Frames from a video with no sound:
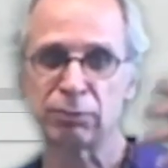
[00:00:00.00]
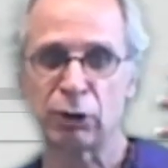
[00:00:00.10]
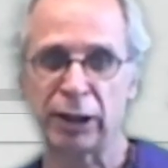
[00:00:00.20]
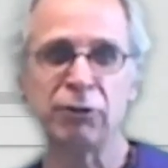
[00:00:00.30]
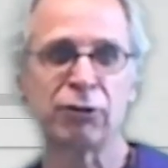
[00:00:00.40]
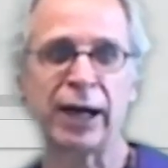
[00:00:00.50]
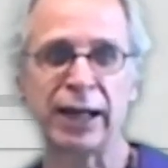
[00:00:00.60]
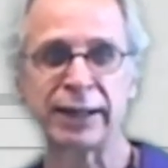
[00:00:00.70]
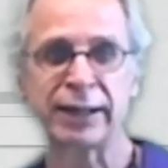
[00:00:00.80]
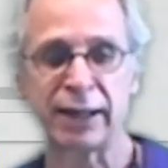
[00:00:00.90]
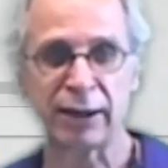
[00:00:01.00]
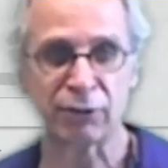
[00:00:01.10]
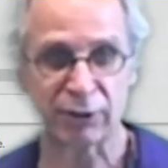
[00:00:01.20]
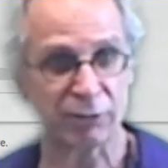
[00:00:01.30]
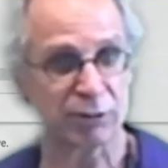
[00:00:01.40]
any file can have
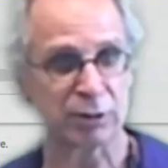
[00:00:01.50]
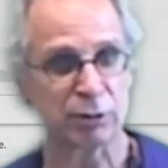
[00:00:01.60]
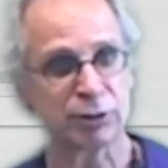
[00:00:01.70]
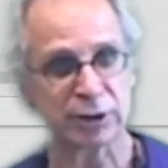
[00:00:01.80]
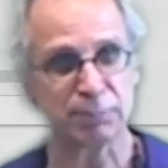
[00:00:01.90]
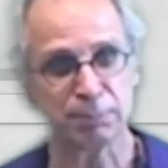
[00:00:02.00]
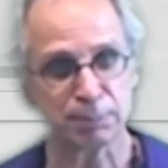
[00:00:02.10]
several of them.